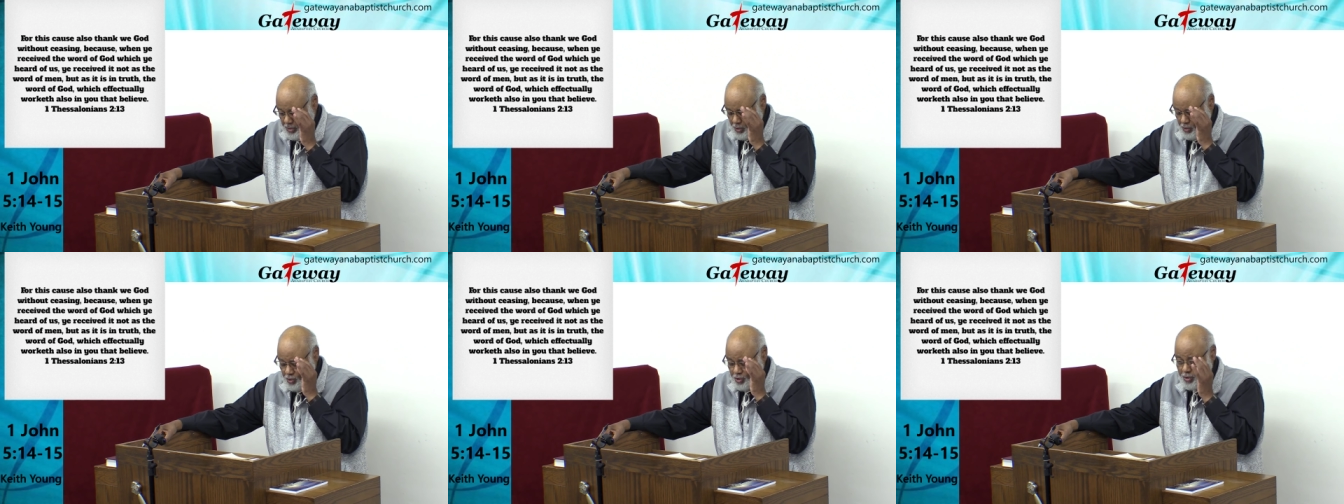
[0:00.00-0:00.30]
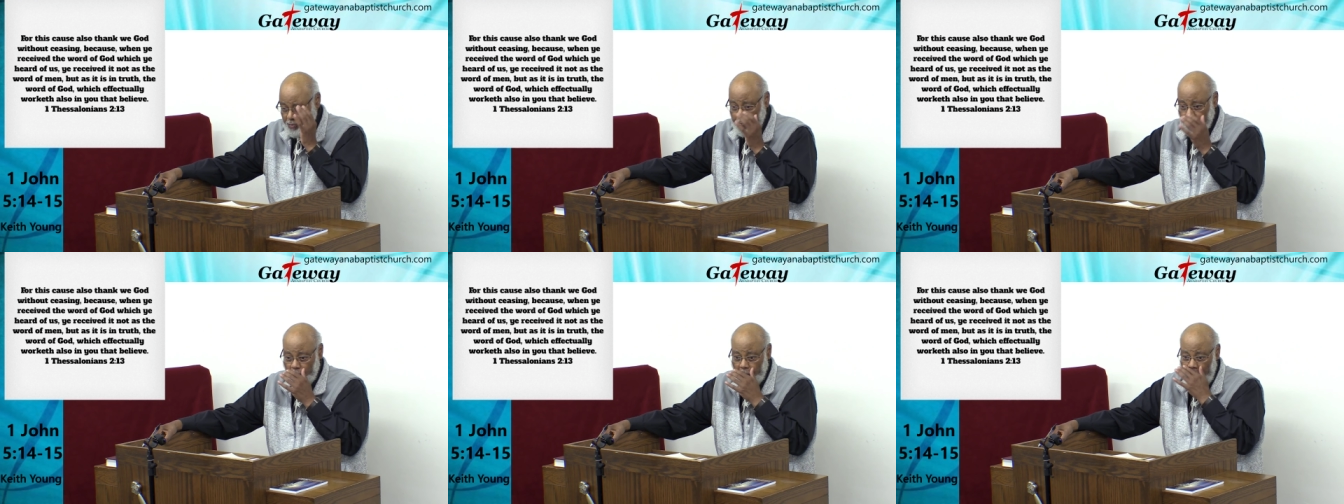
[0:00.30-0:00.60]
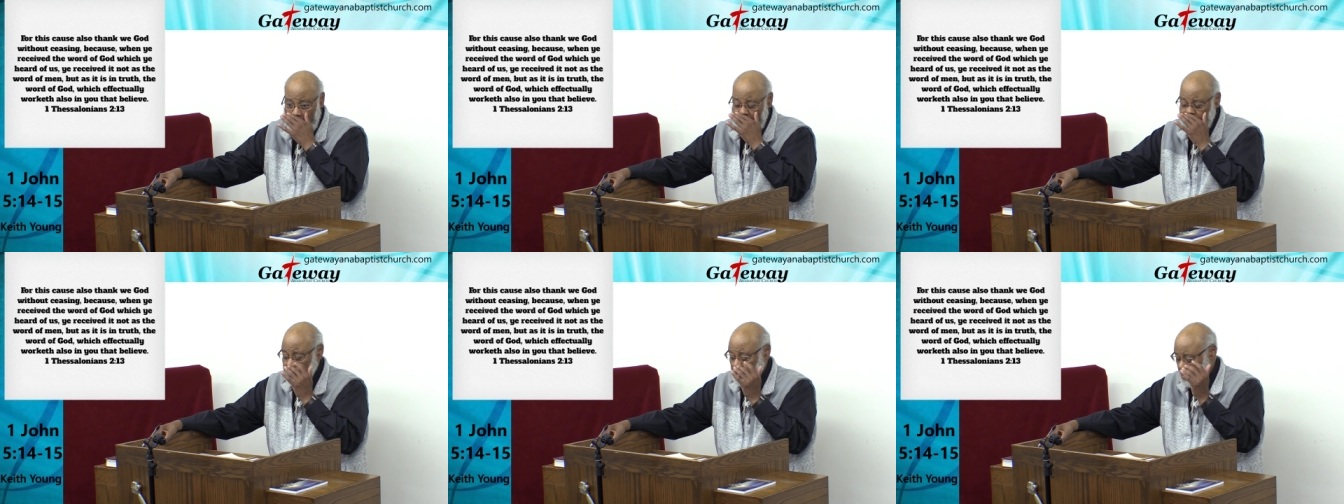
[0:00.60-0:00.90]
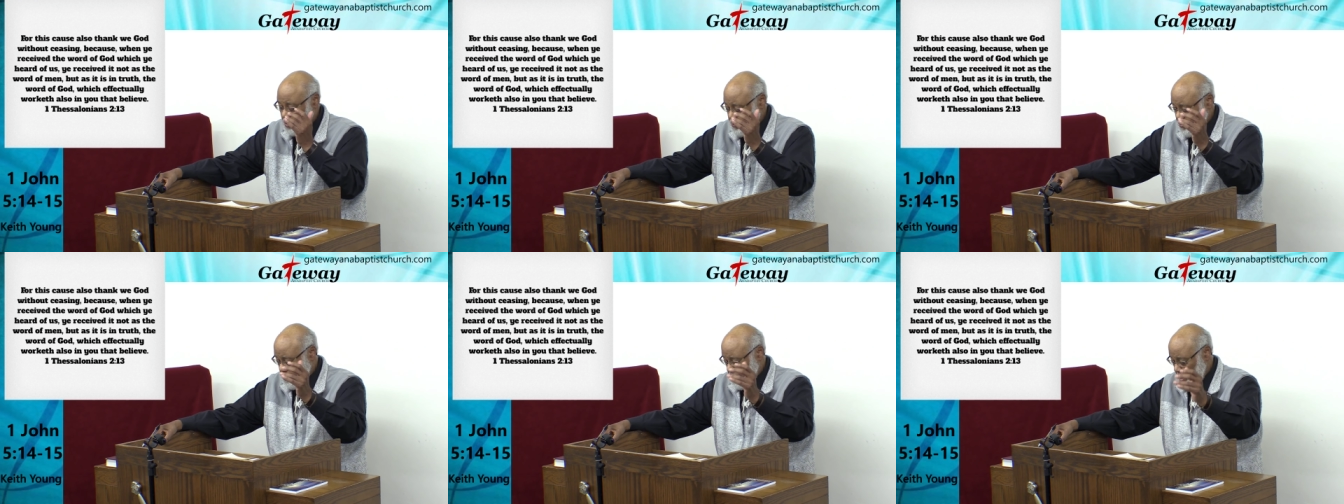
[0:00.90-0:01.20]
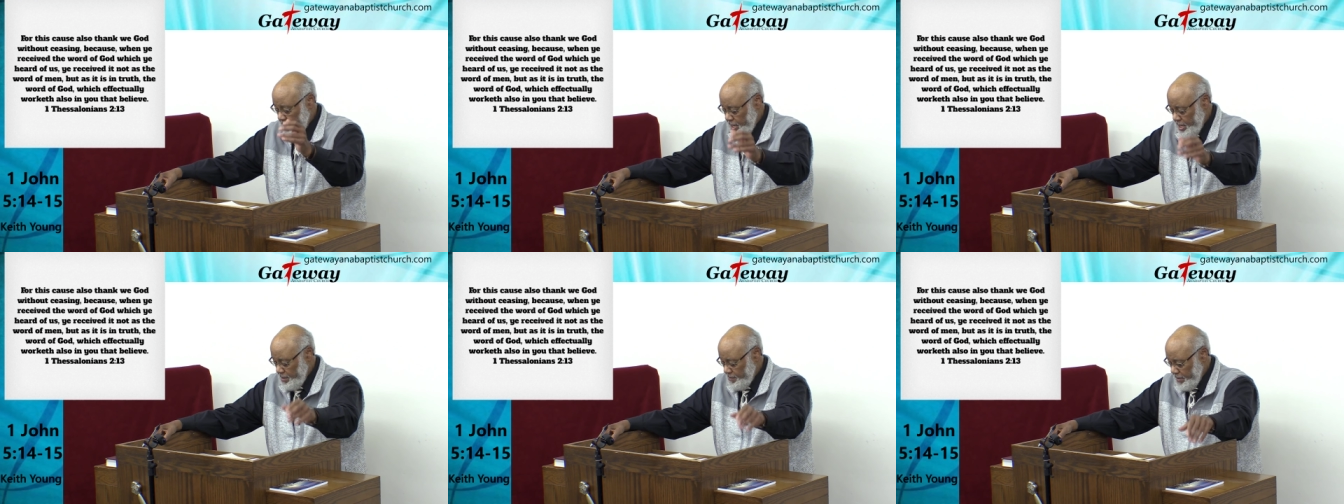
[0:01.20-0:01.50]
You should pray, I should
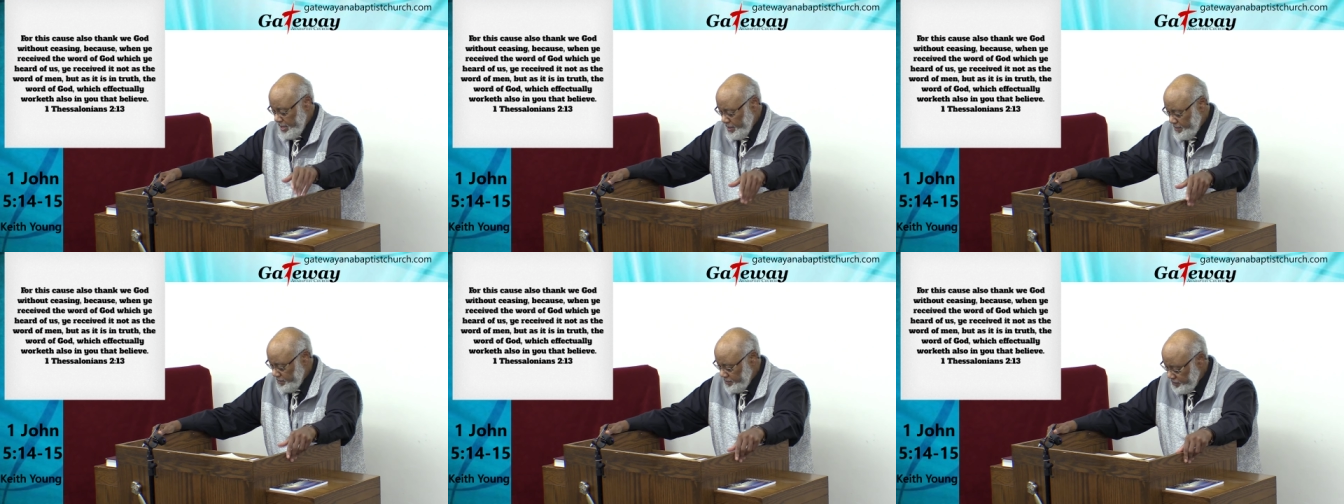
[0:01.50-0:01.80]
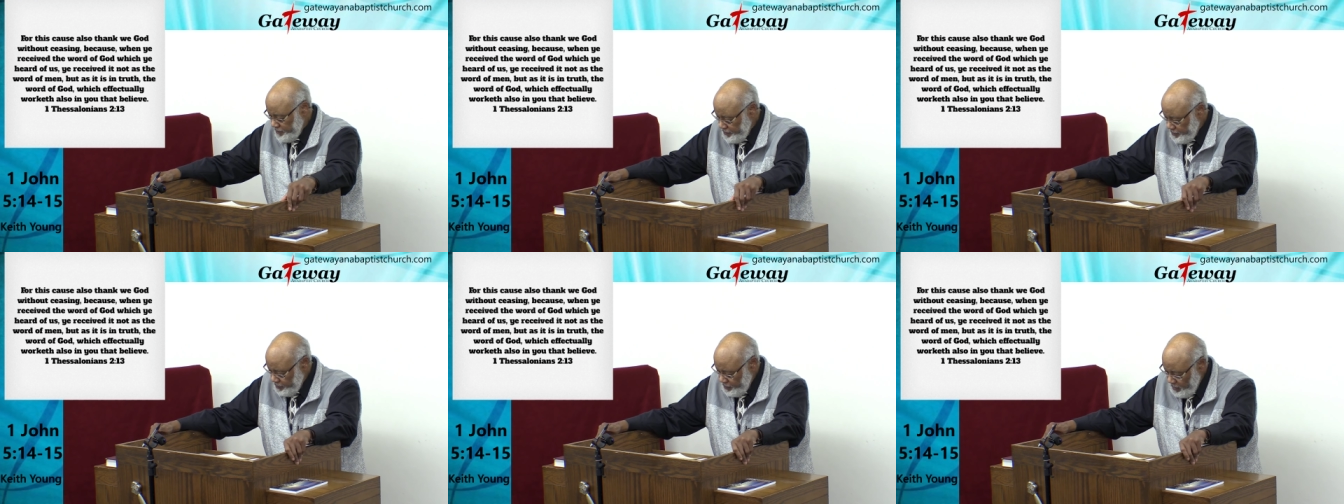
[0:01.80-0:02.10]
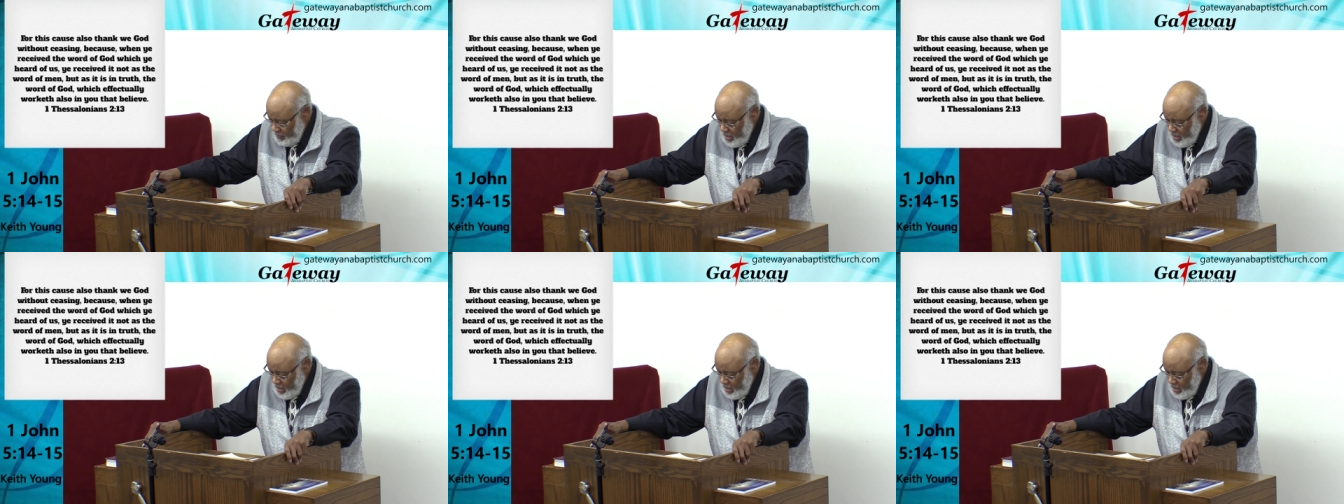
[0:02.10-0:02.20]
pray. Amen? Amen.